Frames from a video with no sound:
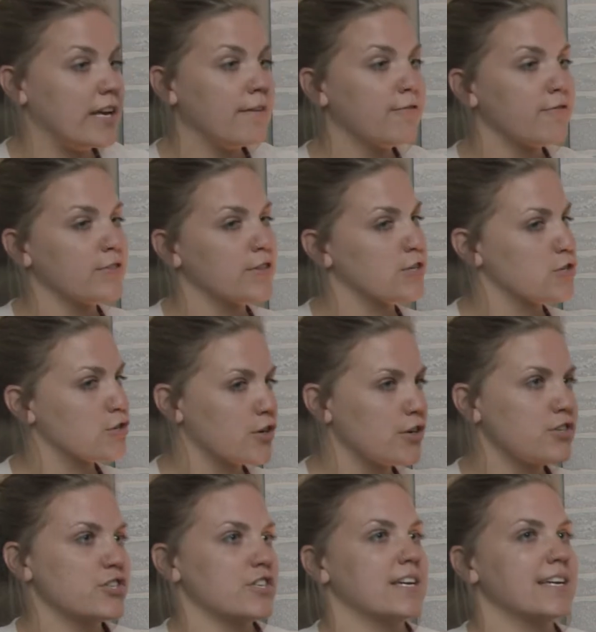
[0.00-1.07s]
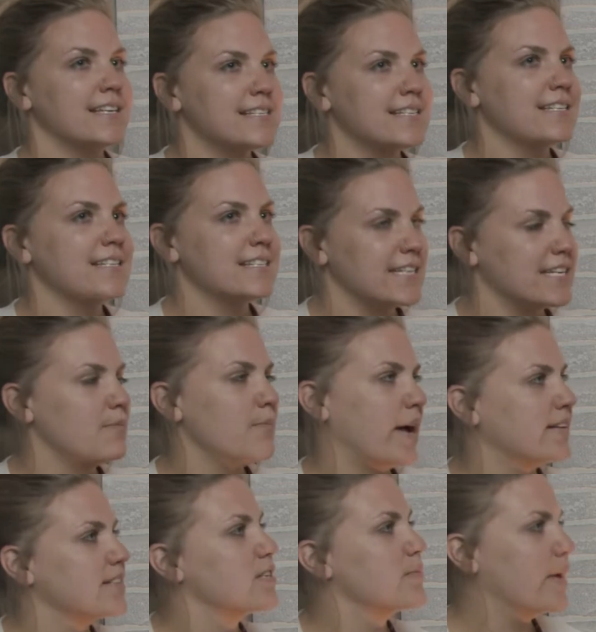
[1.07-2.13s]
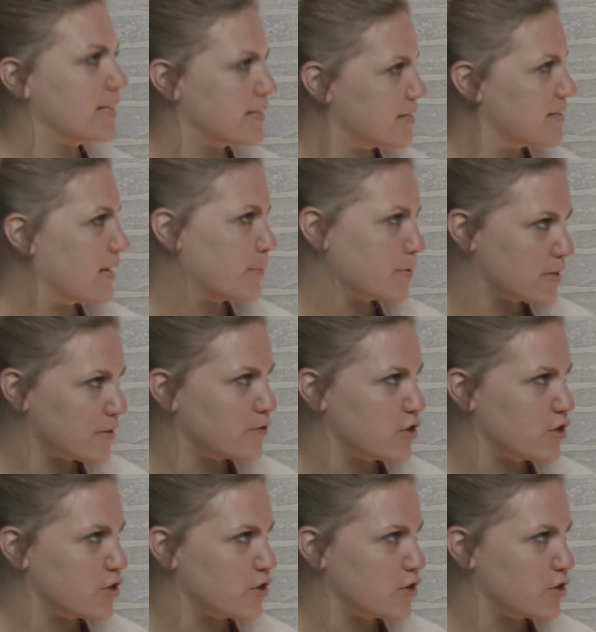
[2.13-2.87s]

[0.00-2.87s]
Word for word: If the church is indeed meant to make disciples of